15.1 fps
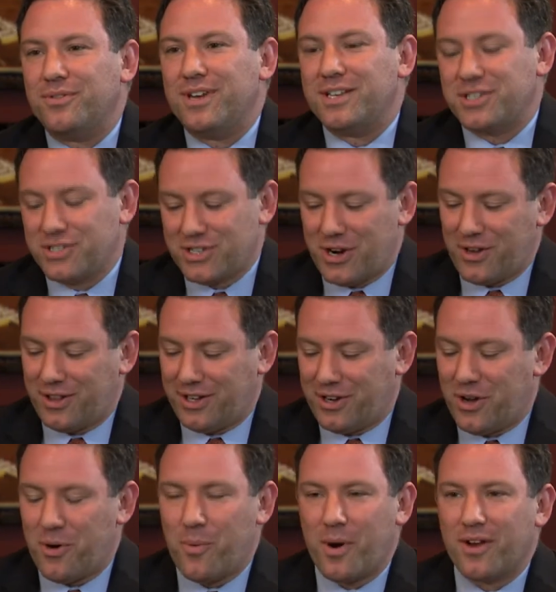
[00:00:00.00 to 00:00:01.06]
necessarily
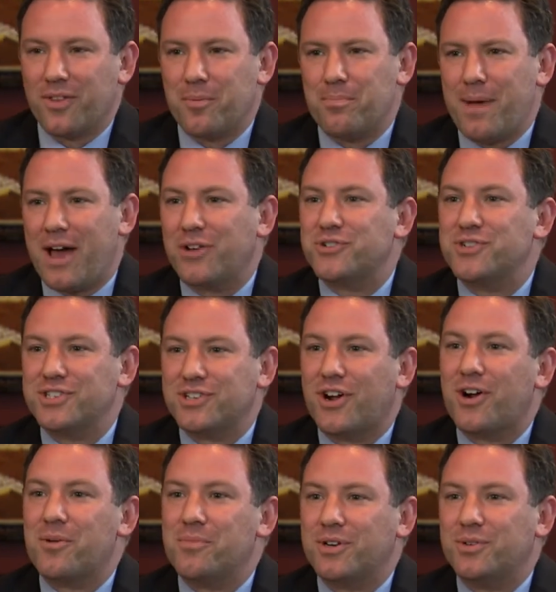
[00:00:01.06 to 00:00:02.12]
know where the boundaries
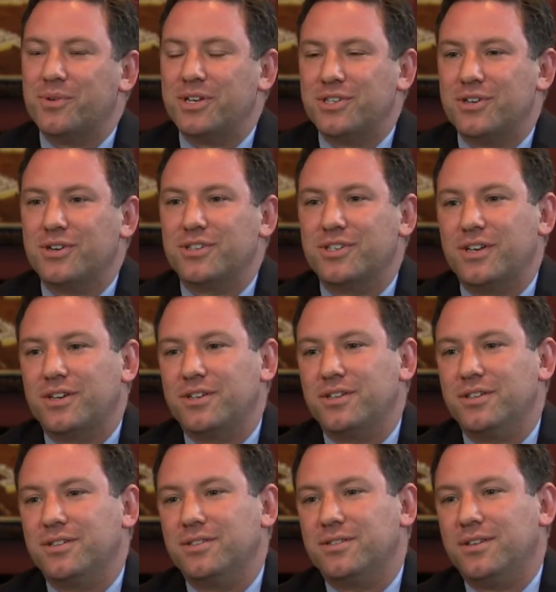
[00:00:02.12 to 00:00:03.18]
are between
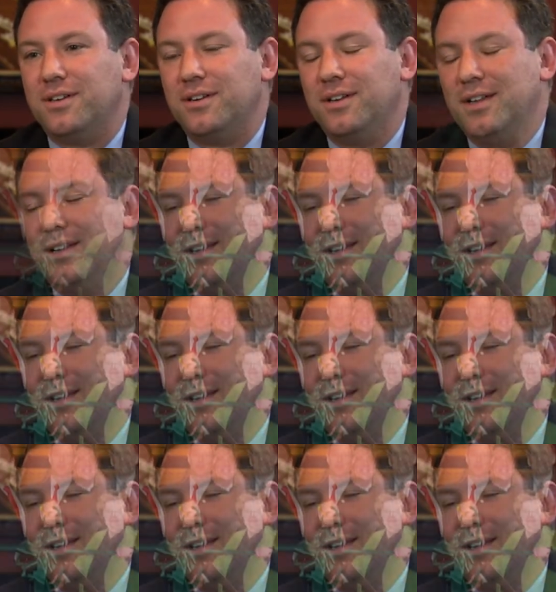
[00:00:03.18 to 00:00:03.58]
jurisdictions, and